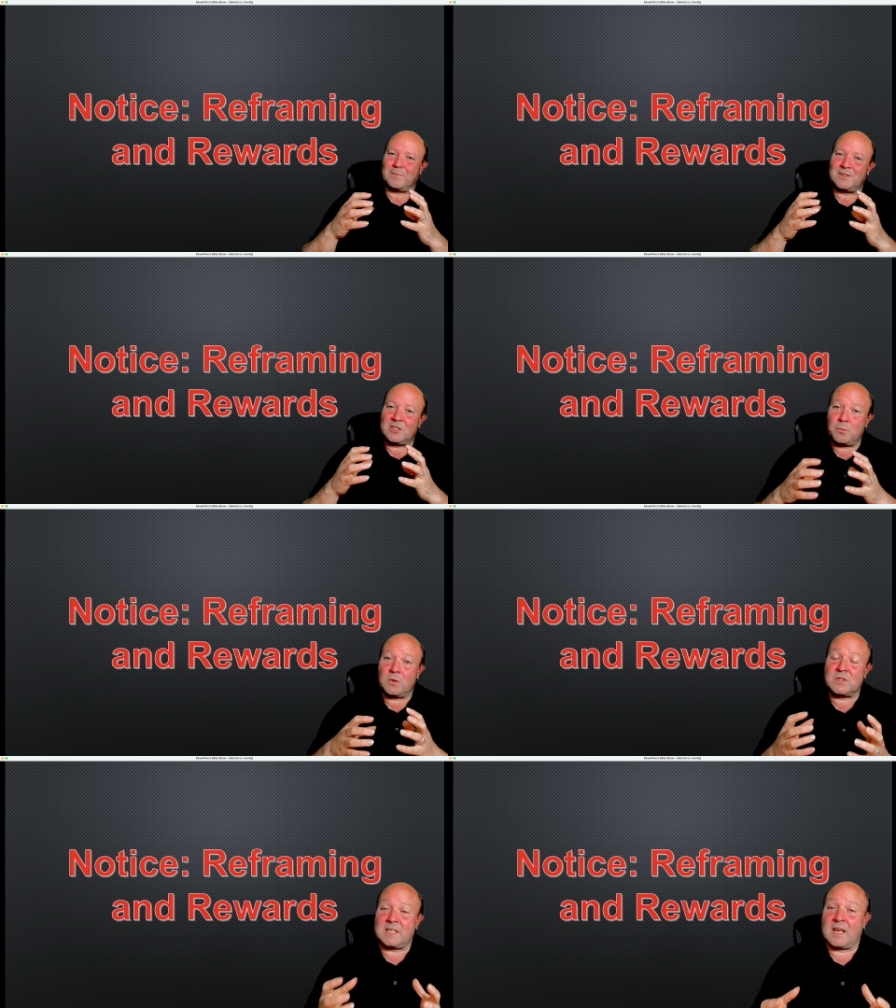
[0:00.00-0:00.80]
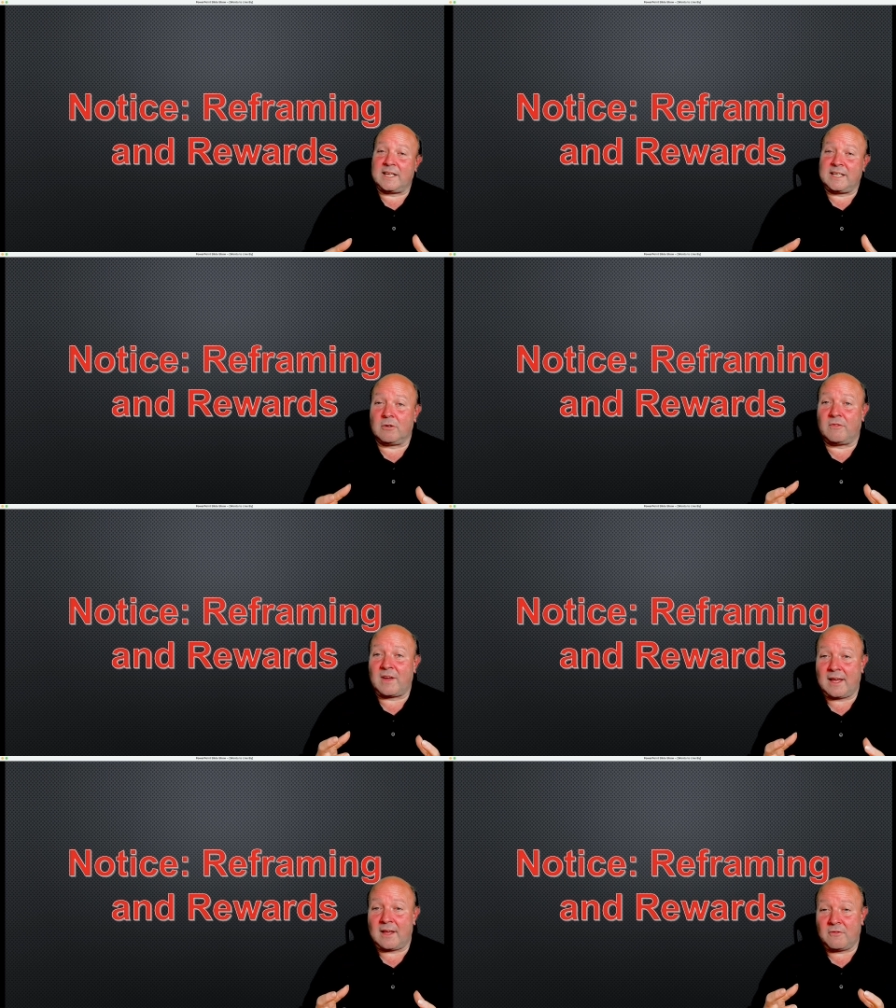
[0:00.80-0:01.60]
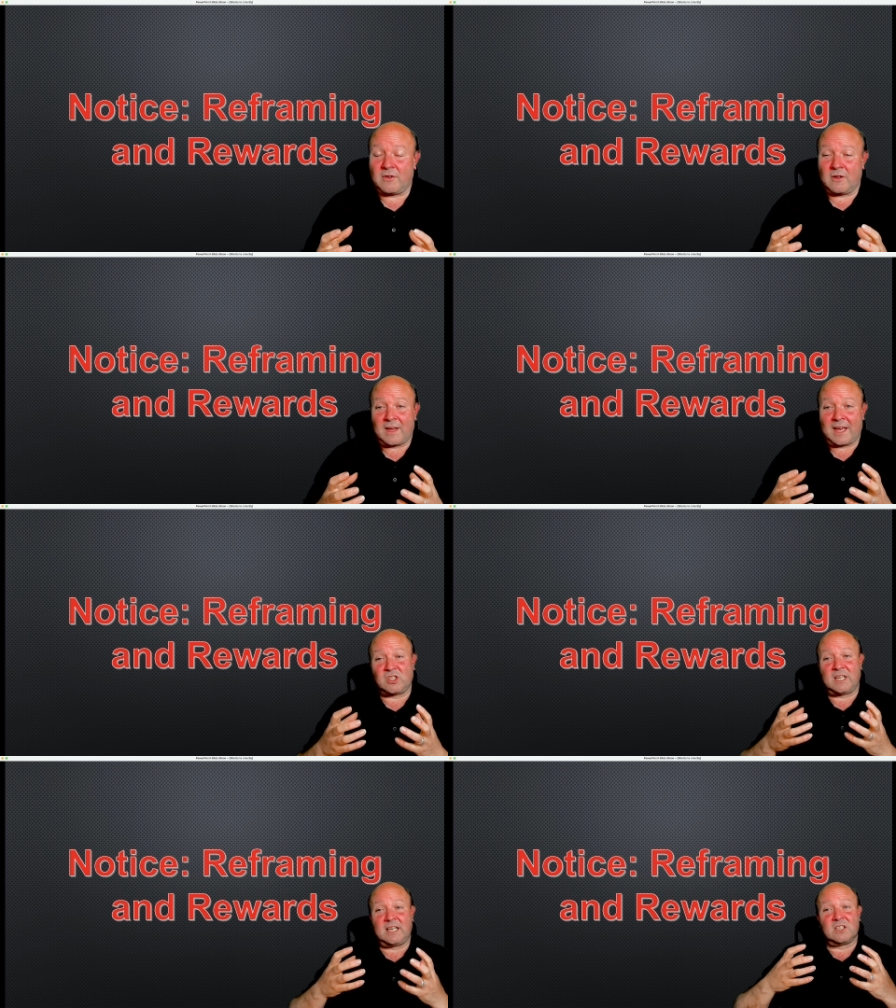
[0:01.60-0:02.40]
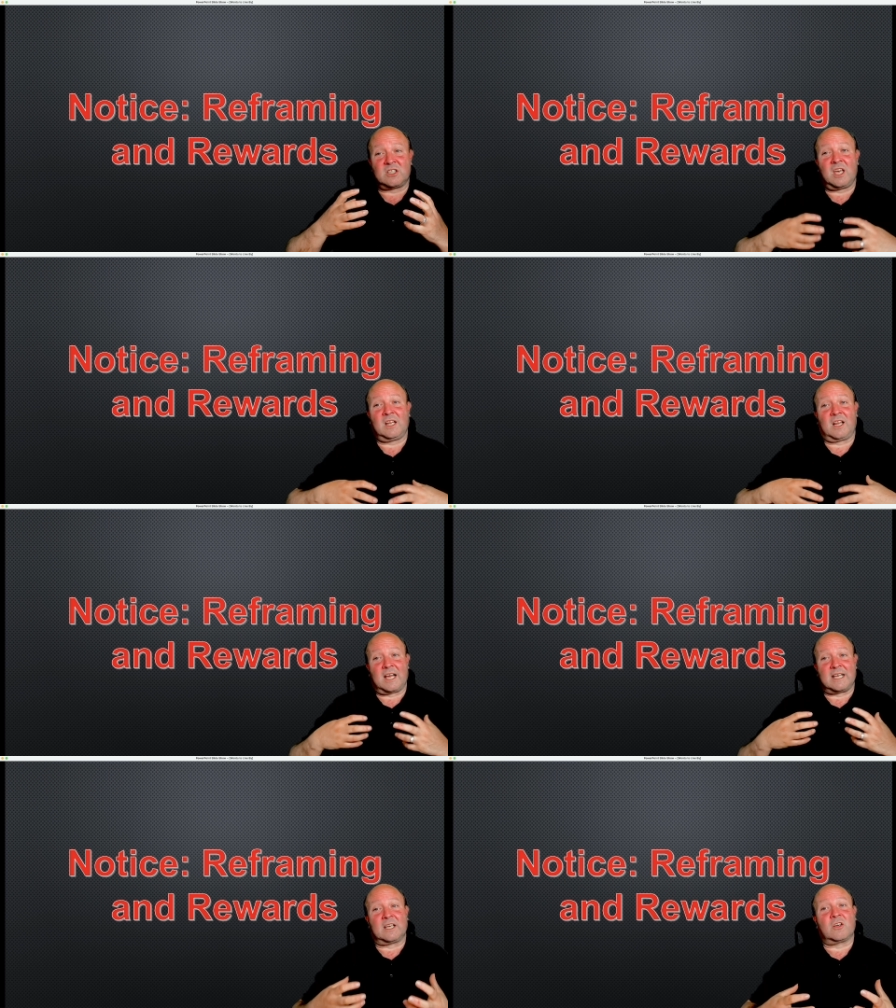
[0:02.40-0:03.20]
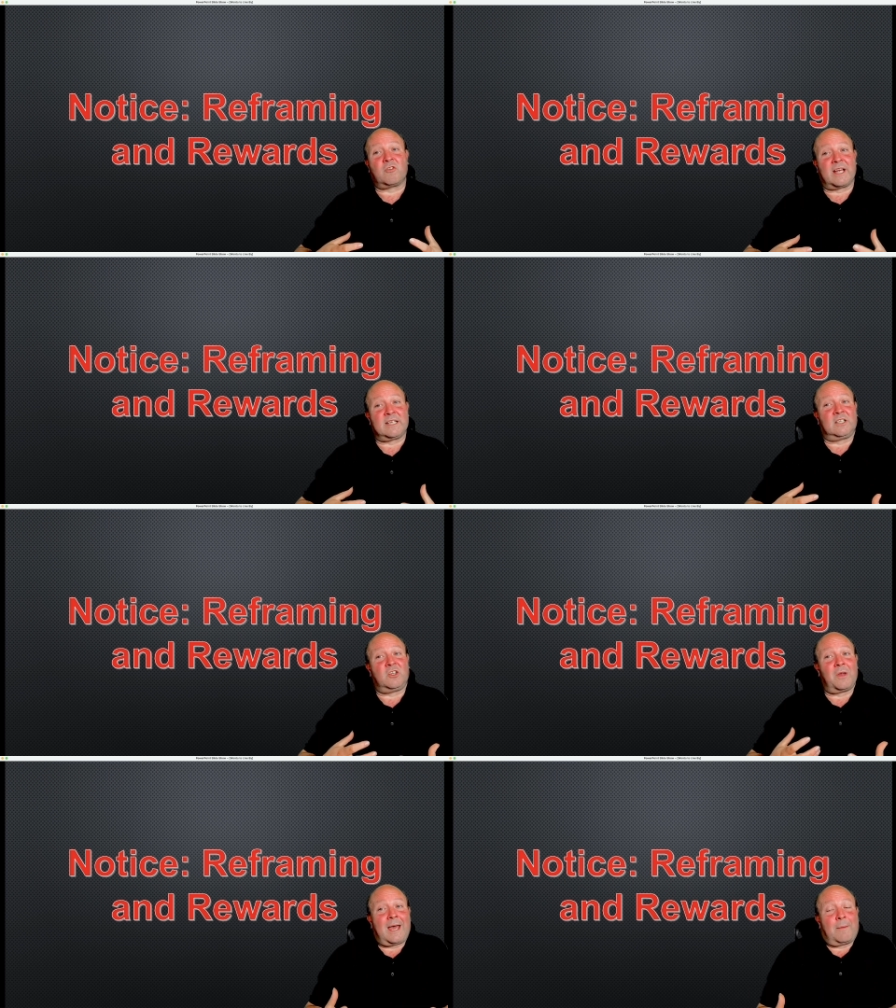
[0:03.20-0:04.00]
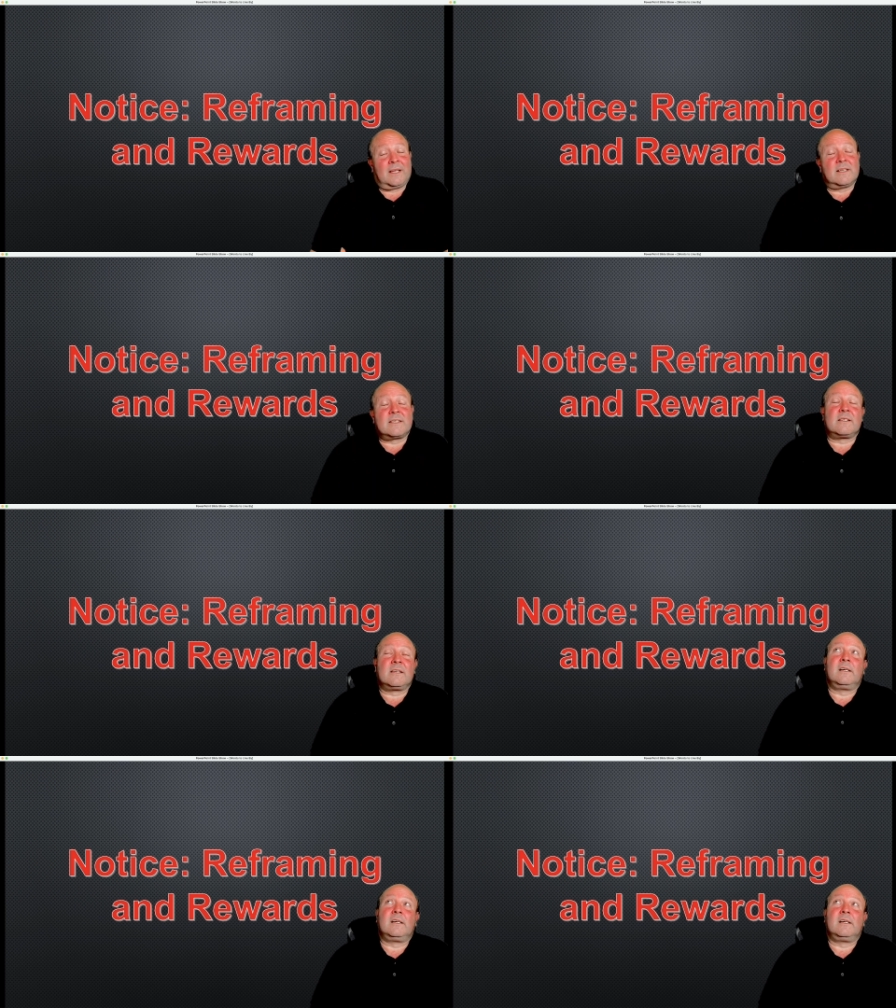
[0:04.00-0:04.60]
towards the idea of actually internalizing and creating new habits.